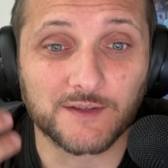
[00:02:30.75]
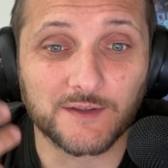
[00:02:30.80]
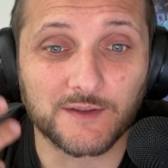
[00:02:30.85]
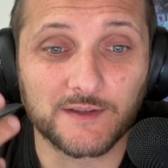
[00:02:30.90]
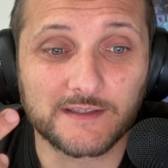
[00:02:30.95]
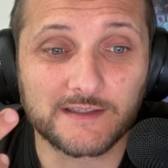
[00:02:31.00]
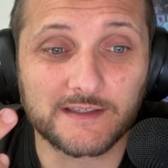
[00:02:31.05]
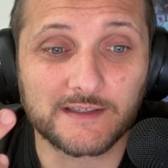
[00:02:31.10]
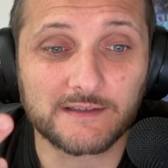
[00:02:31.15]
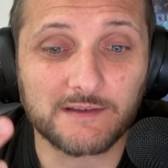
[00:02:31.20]
So
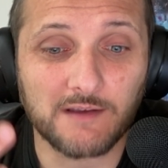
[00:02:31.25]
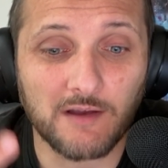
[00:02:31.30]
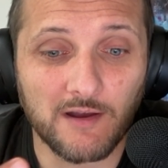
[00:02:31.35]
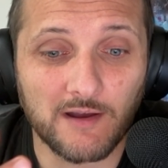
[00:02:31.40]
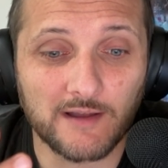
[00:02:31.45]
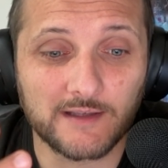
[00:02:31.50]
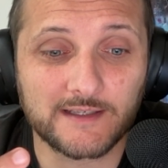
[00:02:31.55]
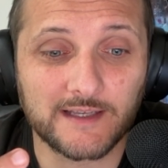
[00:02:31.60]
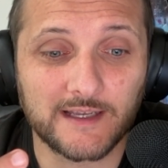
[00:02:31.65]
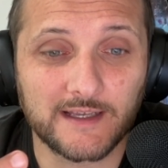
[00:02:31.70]
this is
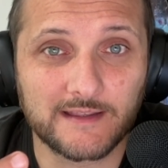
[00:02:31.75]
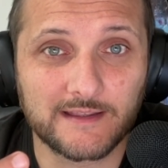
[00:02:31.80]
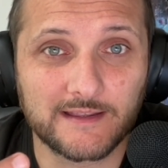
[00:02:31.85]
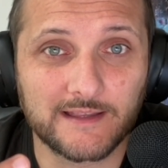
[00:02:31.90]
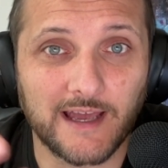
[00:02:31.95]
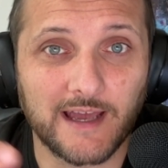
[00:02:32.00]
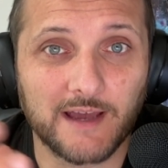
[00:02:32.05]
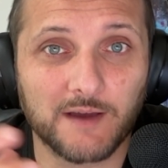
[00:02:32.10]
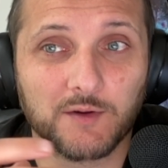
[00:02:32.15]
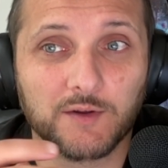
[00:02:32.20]
content
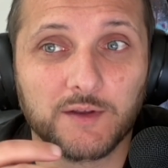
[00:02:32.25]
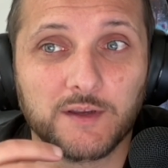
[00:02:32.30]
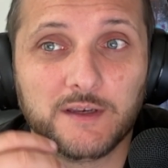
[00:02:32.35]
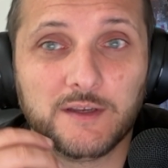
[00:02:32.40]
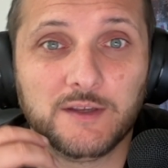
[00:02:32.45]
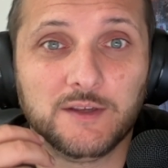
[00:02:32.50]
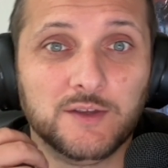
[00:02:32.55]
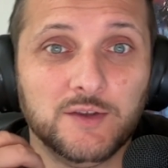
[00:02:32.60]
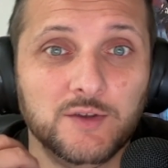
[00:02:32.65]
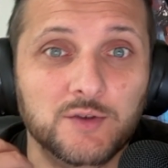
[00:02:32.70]
that
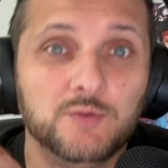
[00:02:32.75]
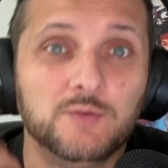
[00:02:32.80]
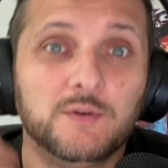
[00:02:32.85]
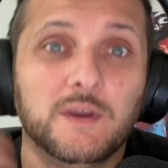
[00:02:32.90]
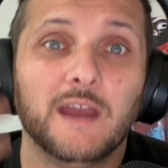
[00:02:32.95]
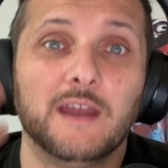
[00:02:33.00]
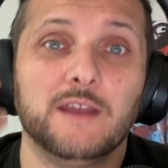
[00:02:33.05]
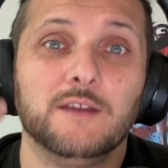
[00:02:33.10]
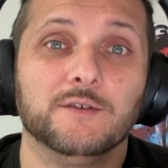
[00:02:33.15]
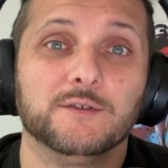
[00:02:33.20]
you
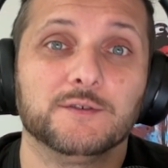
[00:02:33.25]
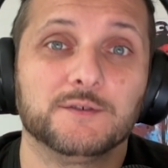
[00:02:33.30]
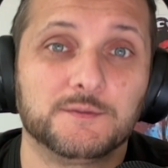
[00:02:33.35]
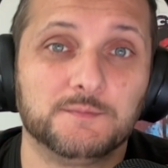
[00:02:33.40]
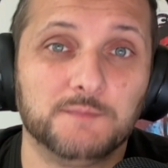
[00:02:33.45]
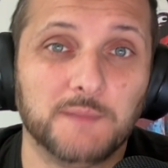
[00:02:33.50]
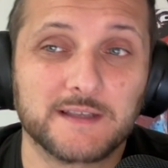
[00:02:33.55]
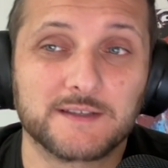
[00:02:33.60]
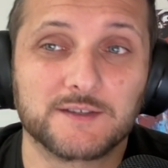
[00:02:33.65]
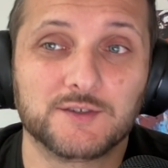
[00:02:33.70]
get your
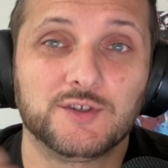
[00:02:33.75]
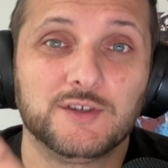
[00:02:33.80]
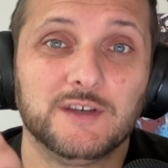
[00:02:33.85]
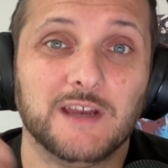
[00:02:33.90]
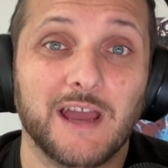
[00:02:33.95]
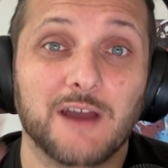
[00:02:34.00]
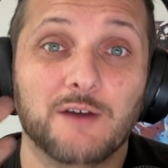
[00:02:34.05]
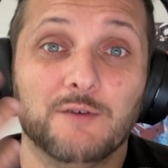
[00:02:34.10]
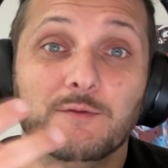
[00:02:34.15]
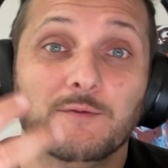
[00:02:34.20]

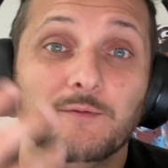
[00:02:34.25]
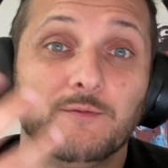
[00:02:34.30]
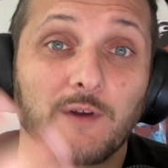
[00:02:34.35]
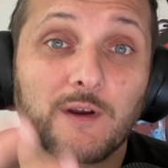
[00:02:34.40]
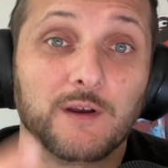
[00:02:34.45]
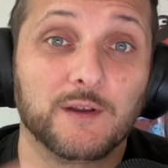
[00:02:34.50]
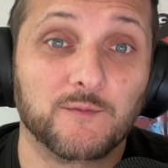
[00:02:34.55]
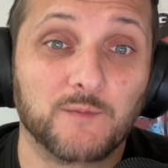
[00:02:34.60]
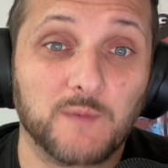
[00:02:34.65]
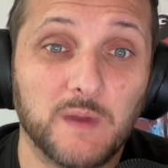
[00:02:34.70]
messaging out in
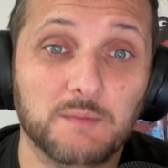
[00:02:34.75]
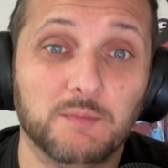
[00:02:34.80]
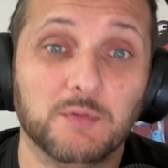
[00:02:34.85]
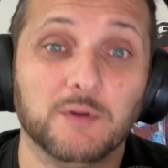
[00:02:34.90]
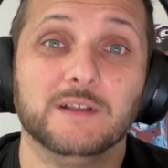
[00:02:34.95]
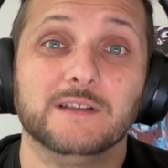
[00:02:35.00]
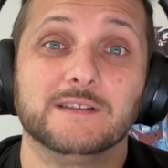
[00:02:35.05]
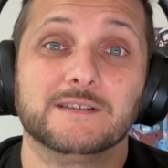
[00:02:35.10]
front of people.